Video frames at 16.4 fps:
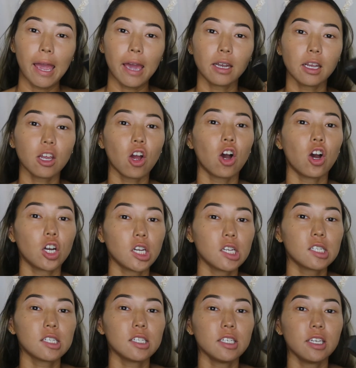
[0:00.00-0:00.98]
And I
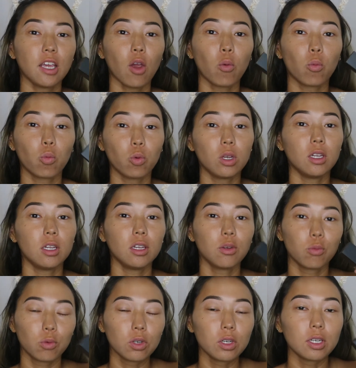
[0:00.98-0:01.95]
honestly
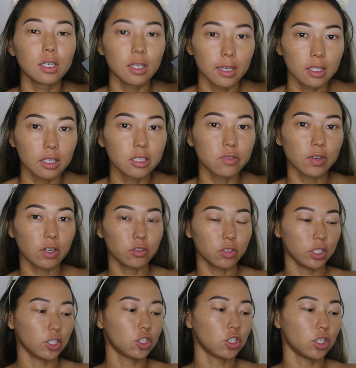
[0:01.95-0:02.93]
really like this
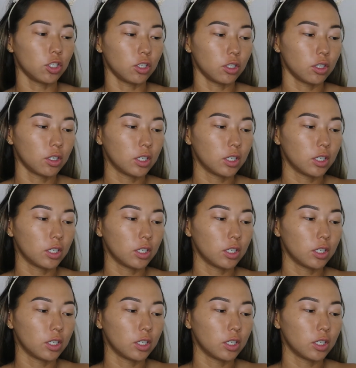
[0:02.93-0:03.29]
foundation.